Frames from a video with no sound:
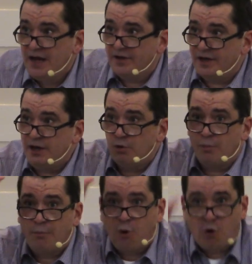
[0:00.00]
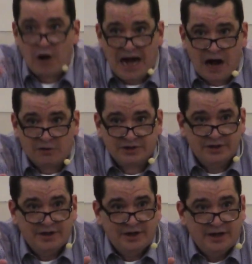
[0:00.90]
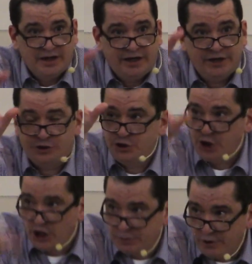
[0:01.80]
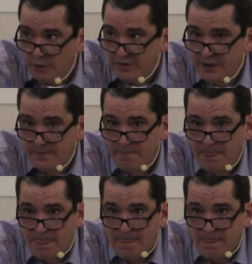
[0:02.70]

that he will pour out his judgment on them